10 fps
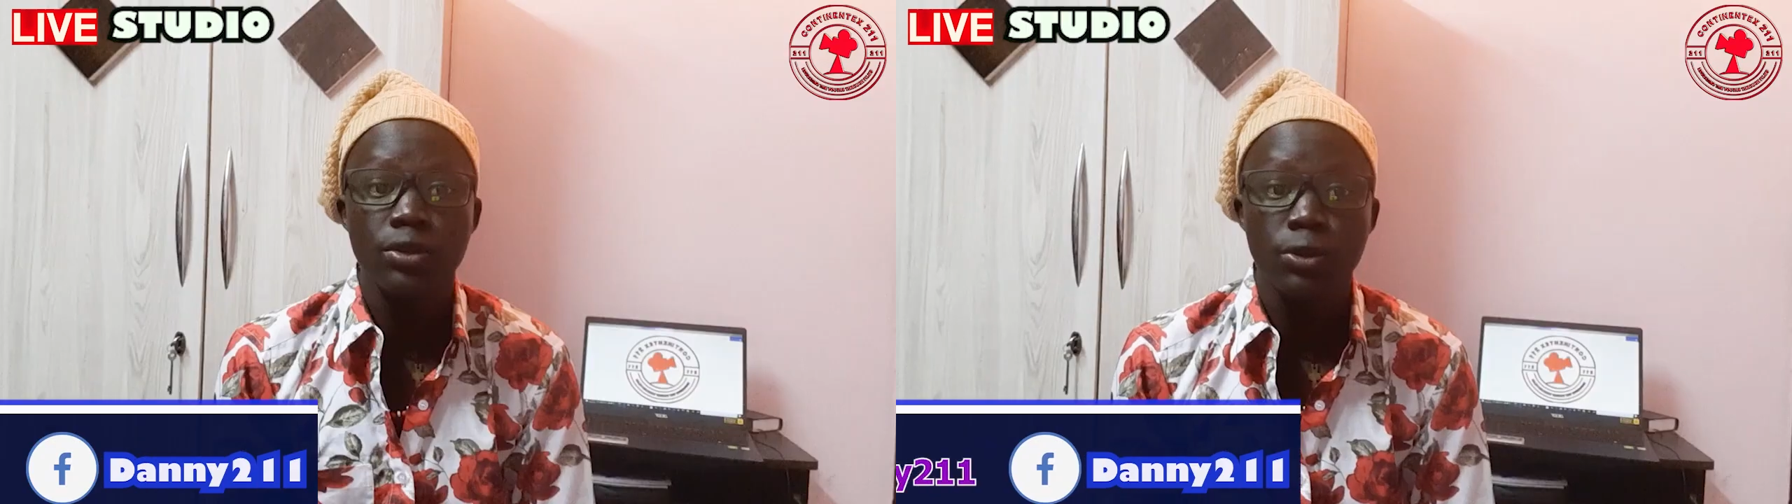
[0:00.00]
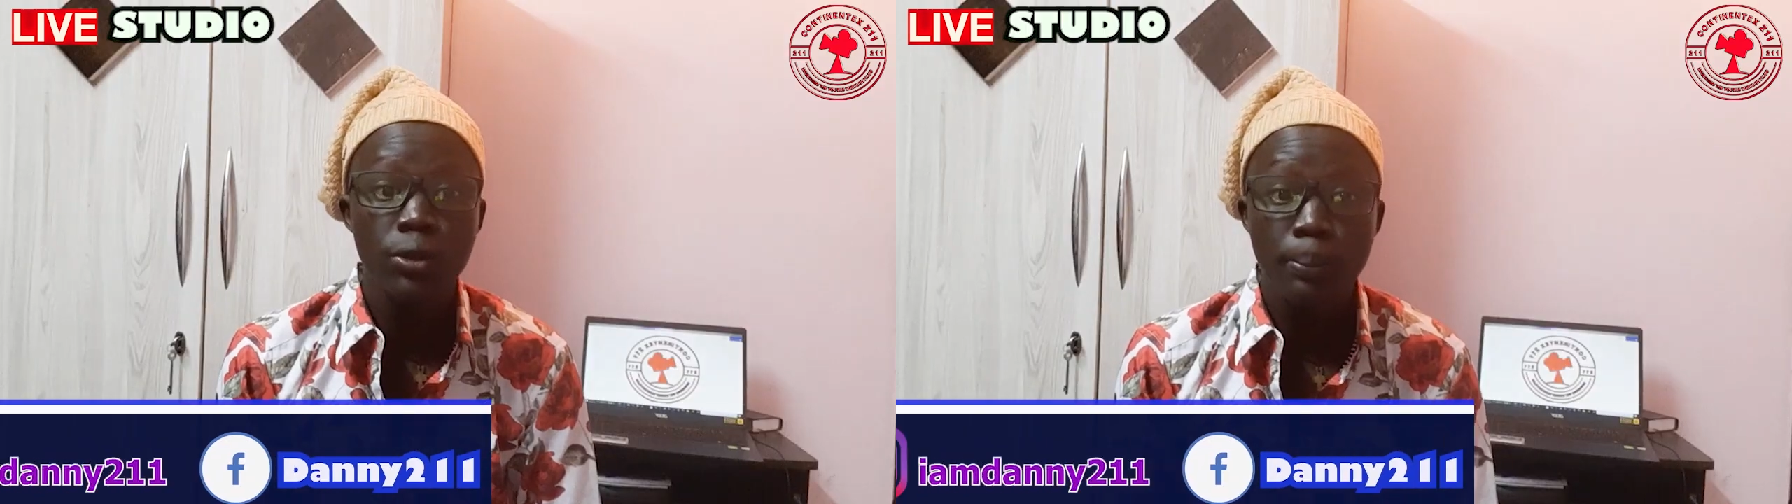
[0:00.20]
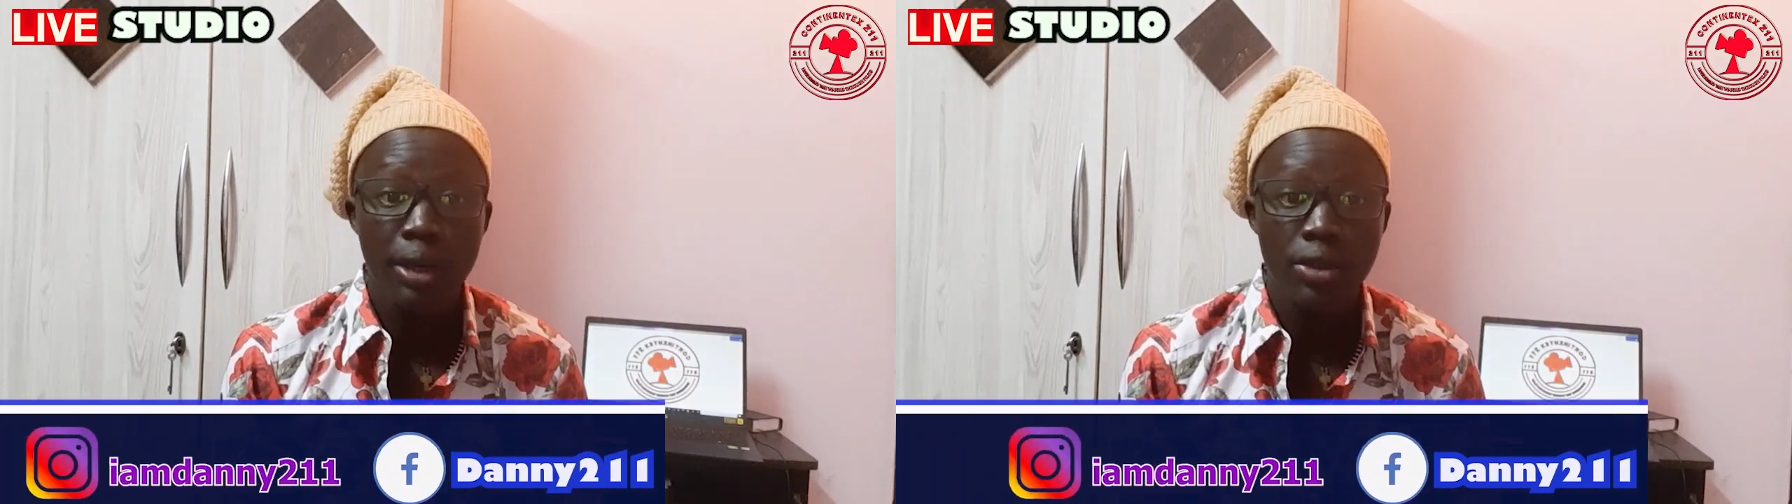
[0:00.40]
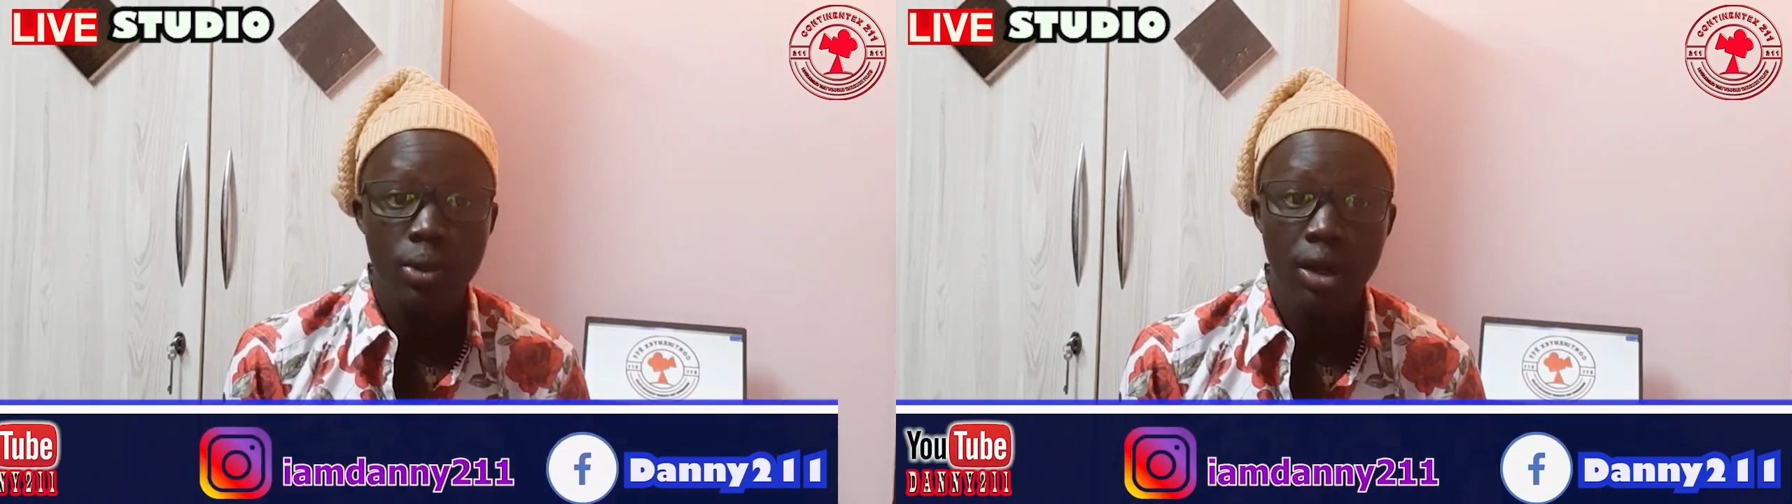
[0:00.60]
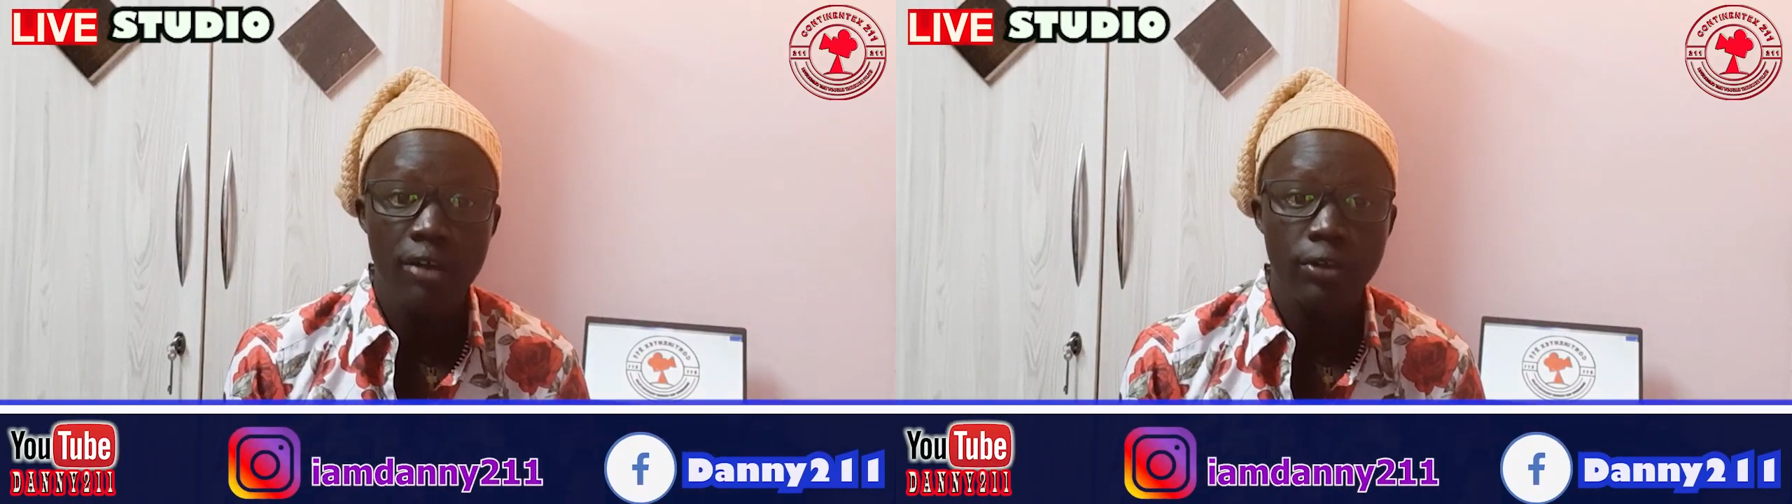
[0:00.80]
Do you plan
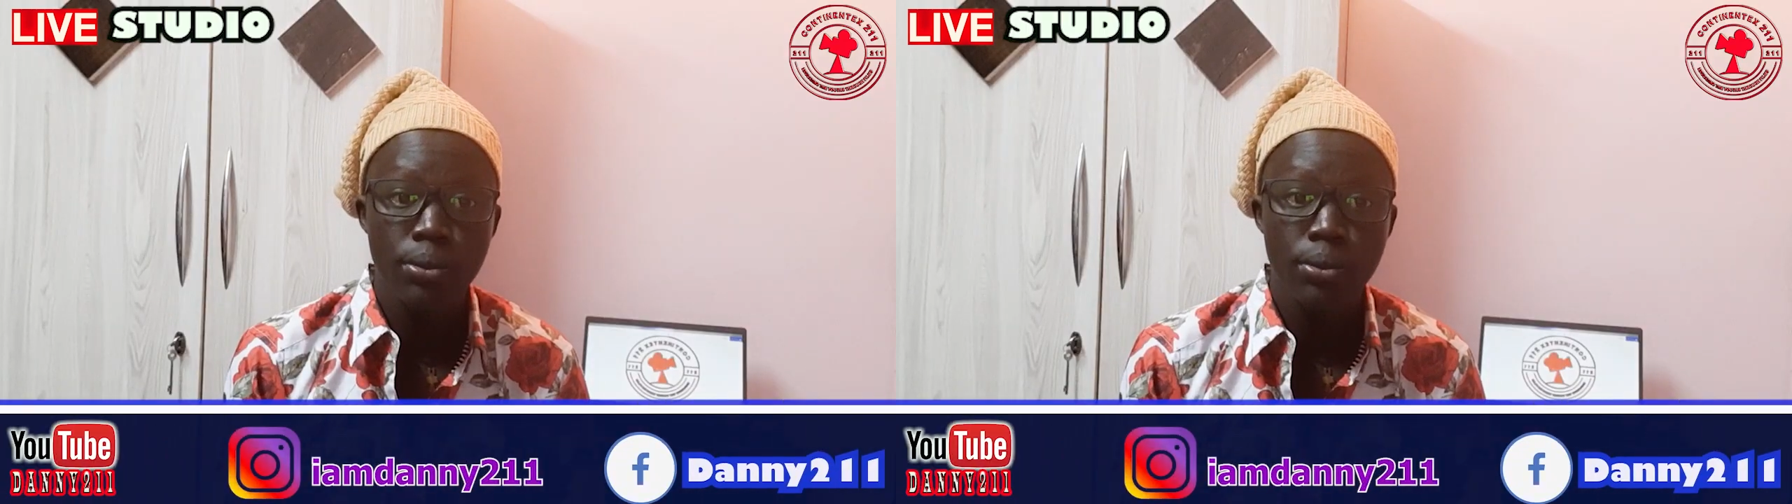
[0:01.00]
to have a